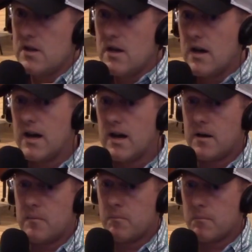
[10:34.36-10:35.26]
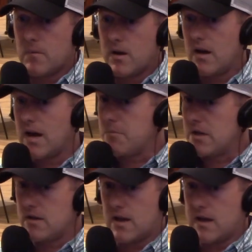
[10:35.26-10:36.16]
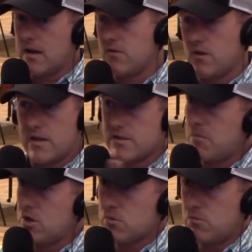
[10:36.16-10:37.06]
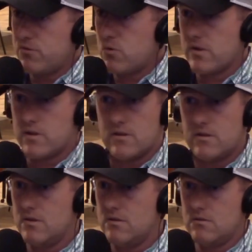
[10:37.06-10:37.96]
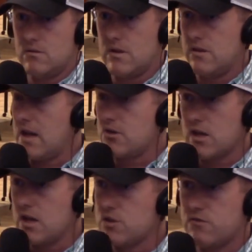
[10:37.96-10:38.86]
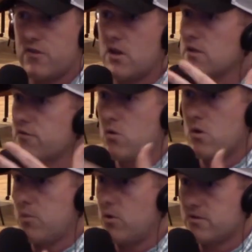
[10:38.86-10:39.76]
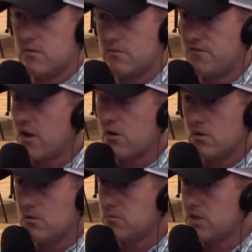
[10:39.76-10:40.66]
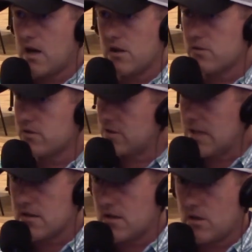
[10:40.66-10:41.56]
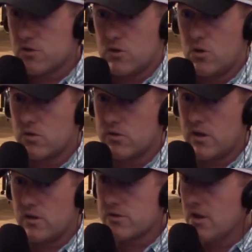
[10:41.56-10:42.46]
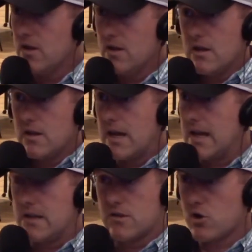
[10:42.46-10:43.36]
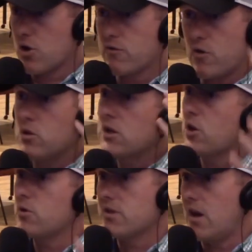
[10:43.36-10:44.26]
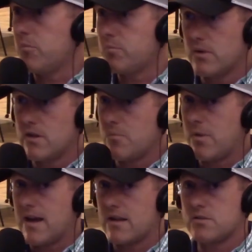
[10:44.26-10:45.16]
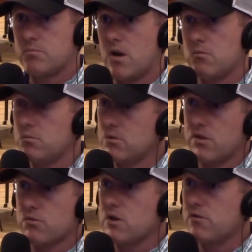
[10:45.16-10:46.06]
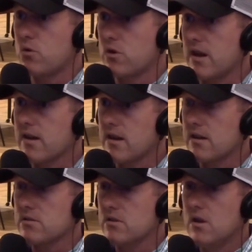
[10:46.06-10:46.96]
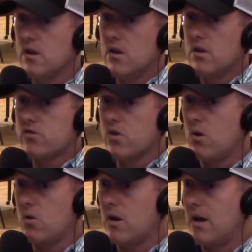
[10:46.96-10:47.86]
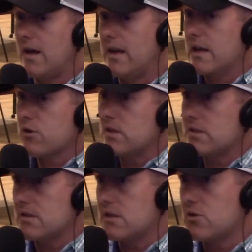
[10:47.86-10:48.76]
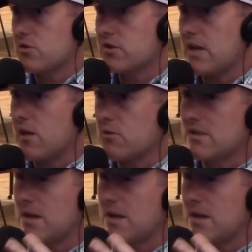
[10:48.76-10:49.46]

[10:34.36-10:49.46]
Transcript: As I mentioned before, the education funding for both federal dollars, state dollars, local dollars, the curve only goes up in the past probably 3 to 4 decades. So increasing teacher salaries.